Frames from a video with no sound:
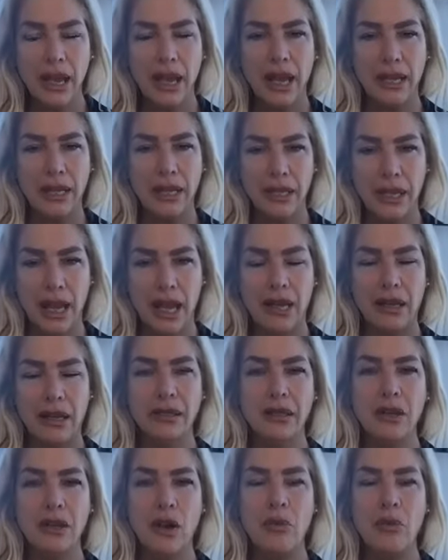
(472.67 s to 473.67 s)
and
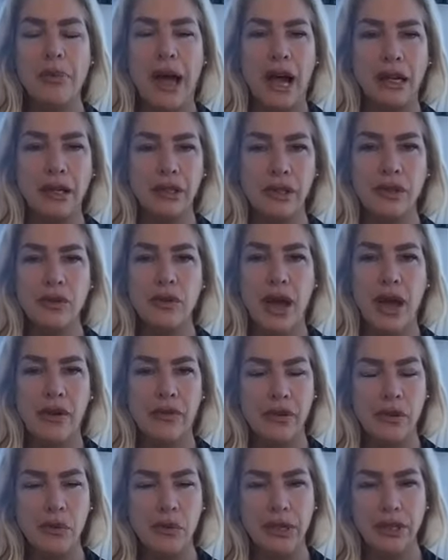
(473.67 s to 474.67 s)
again, go back to
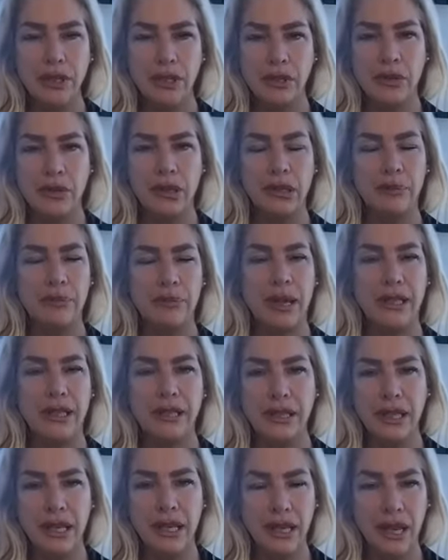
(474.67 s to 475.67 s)
everyone is doing the
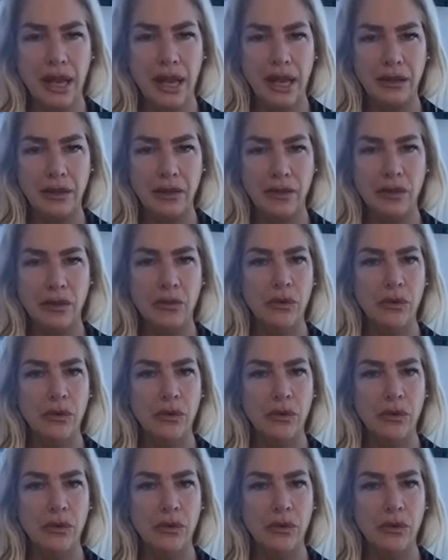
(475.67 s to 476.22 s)
best they can